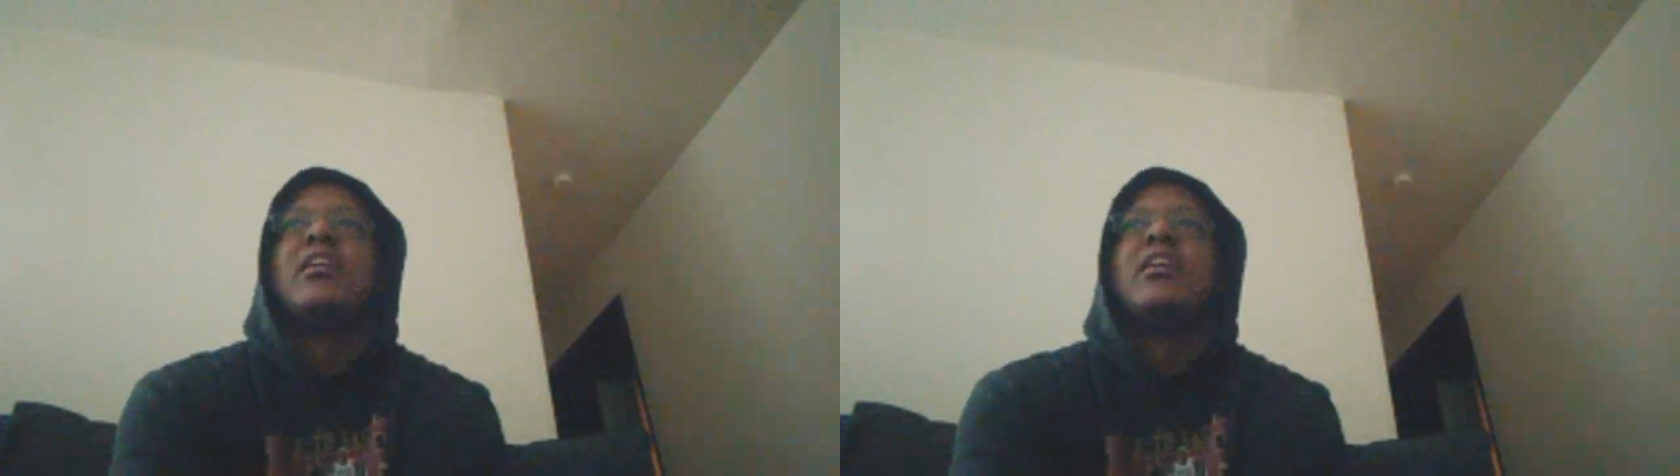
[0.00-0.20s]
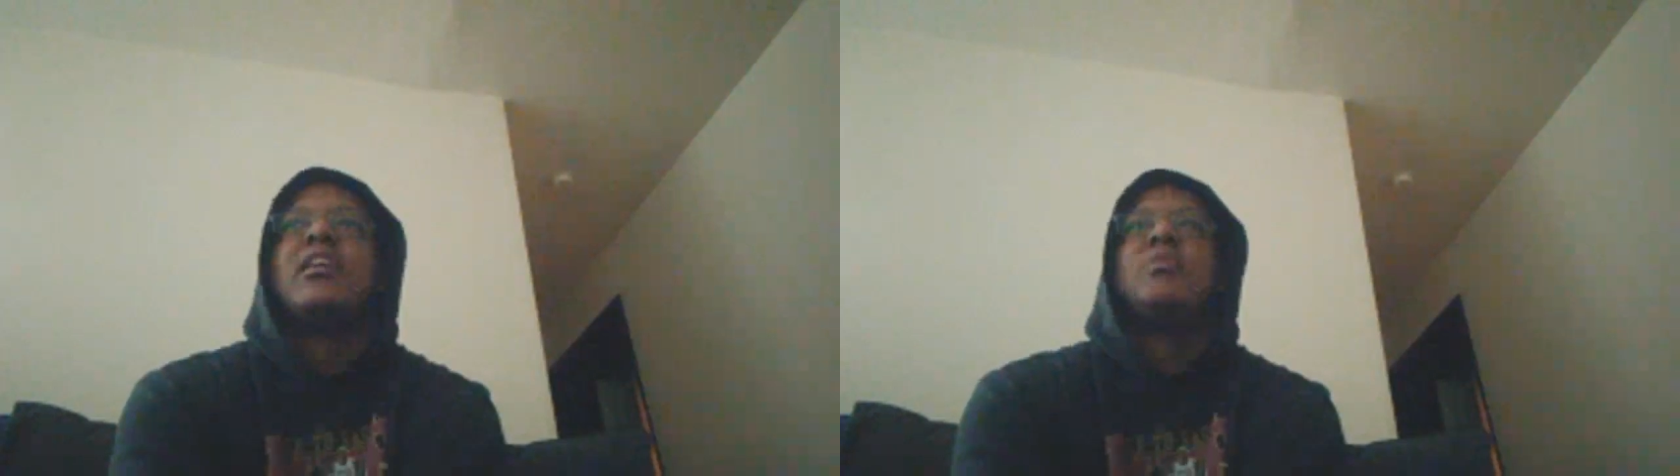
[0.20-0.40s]

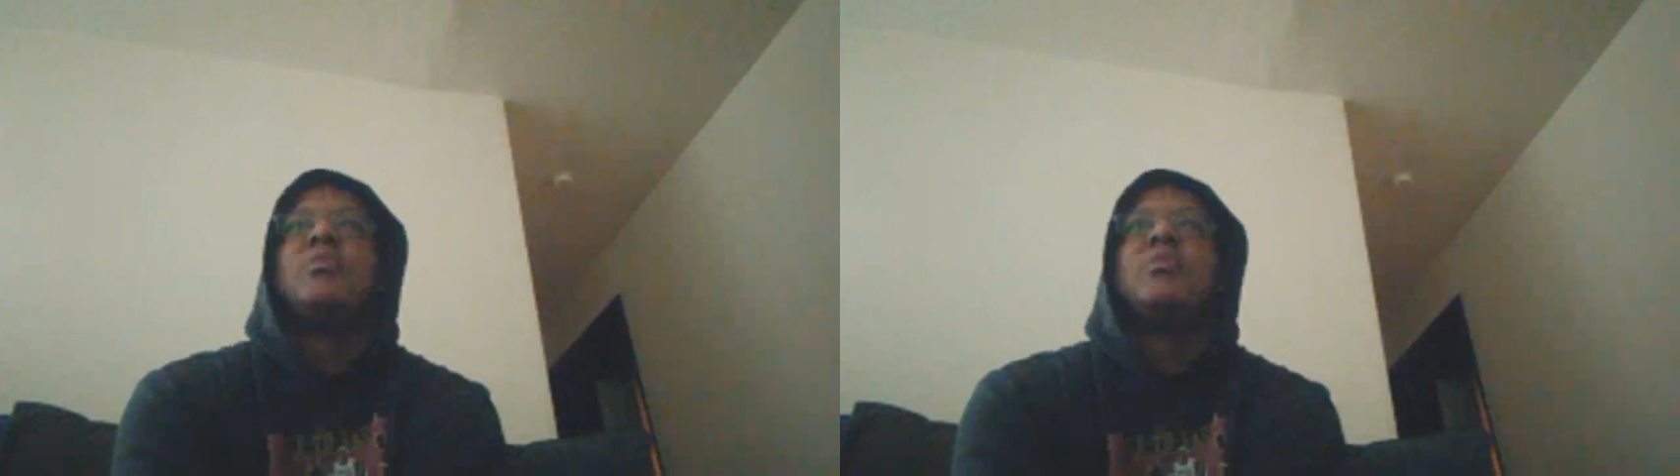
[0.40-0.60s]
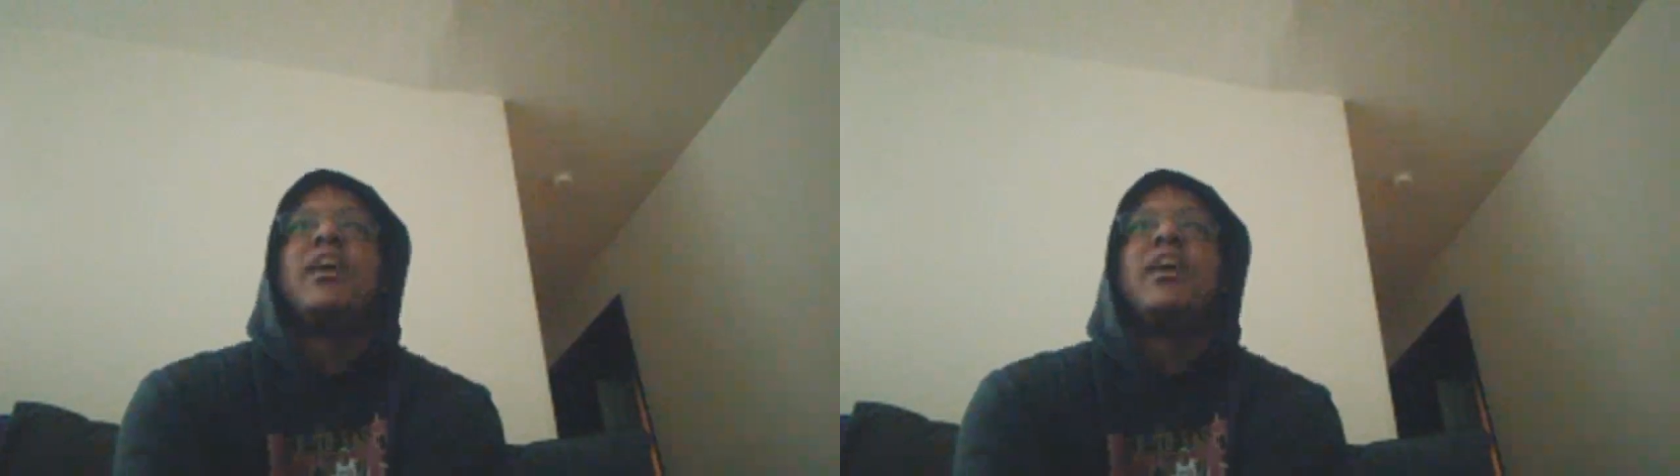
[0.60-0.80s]
He went
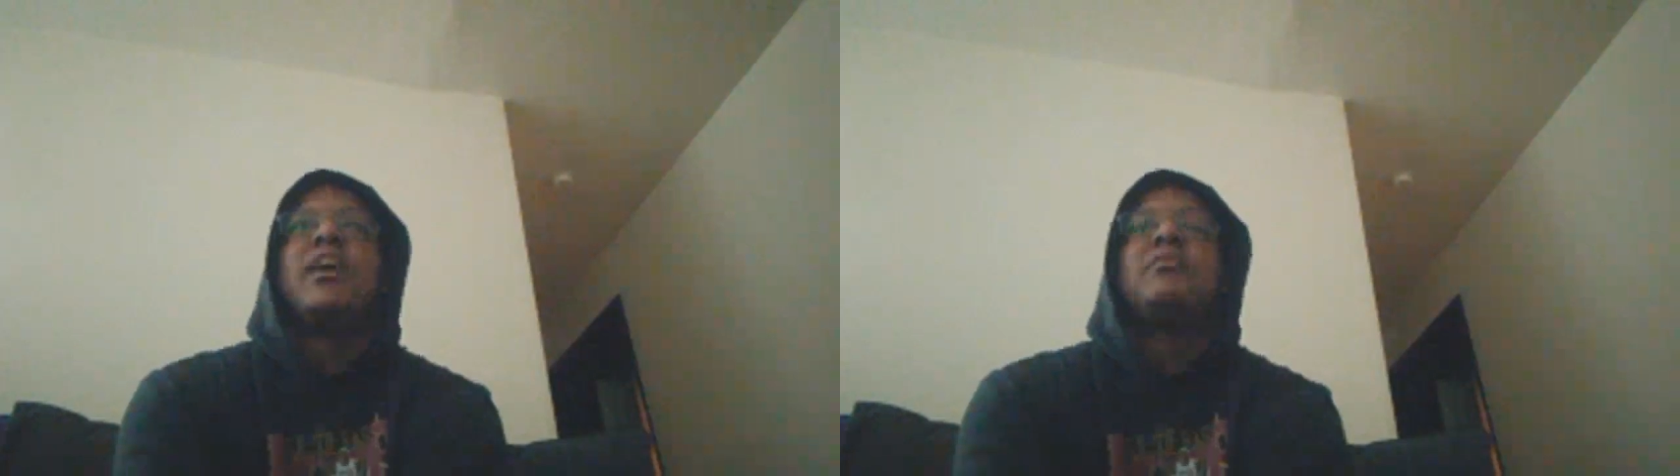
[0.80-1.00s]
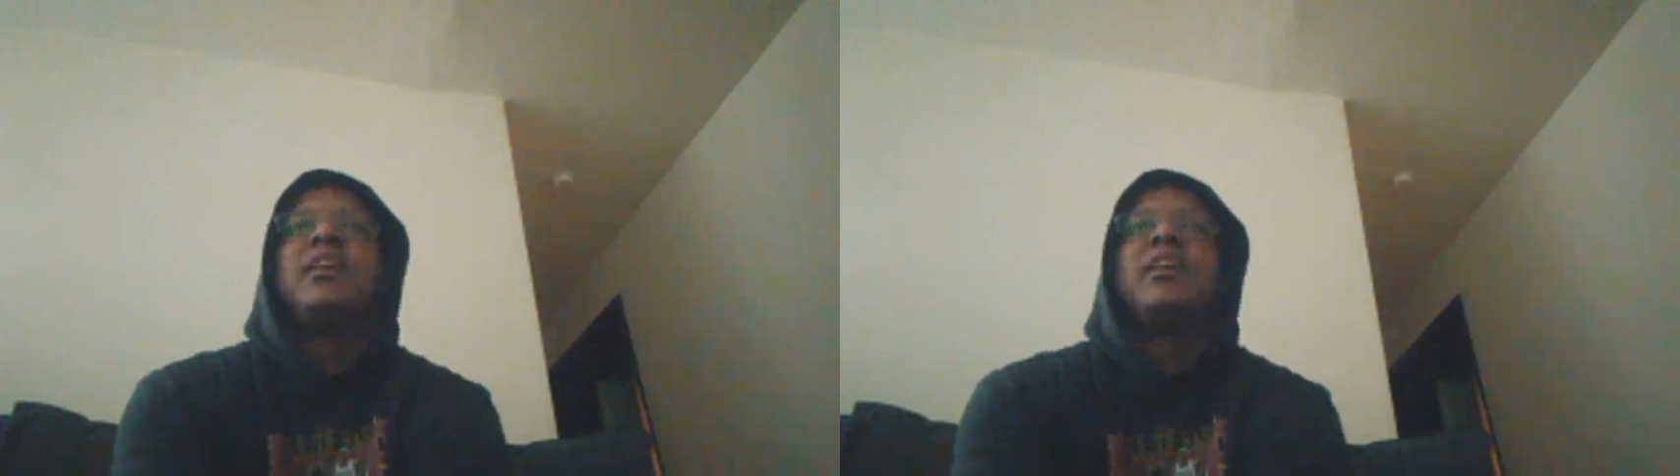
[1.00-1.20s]
by
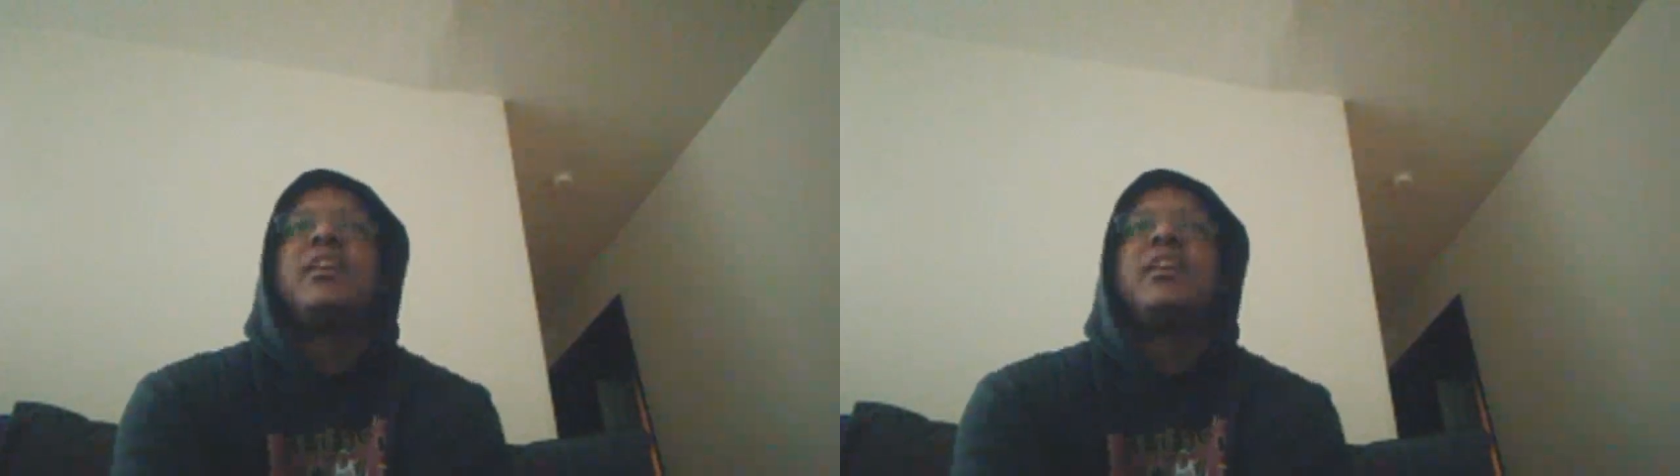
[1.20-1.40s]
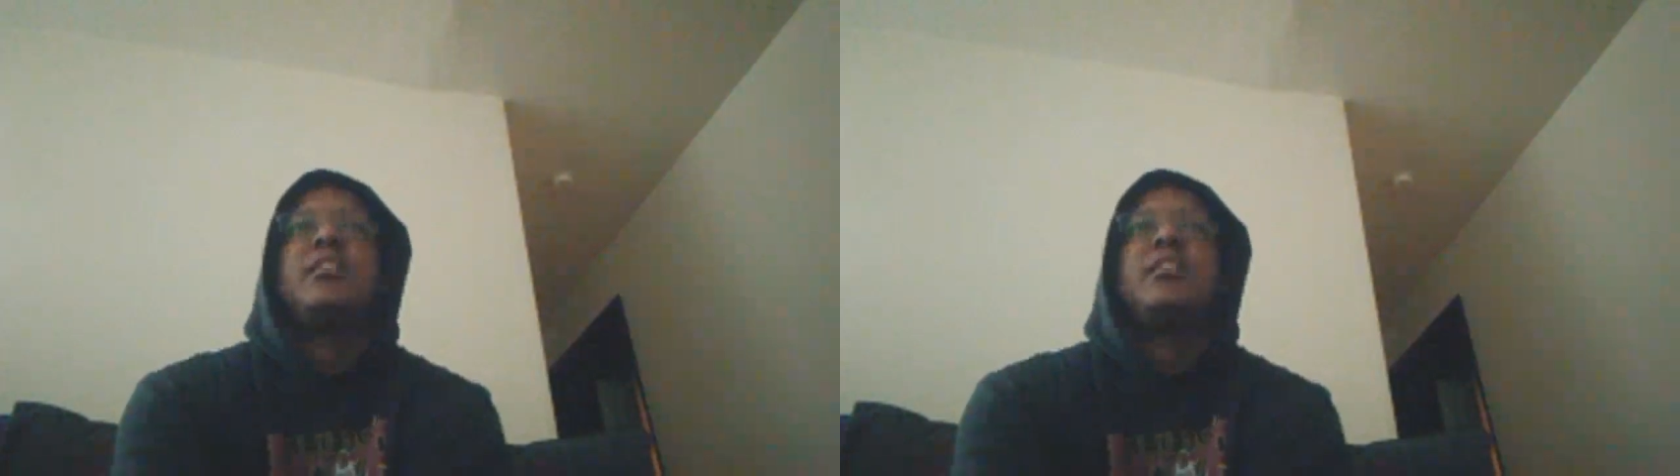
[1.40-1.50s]
Bay,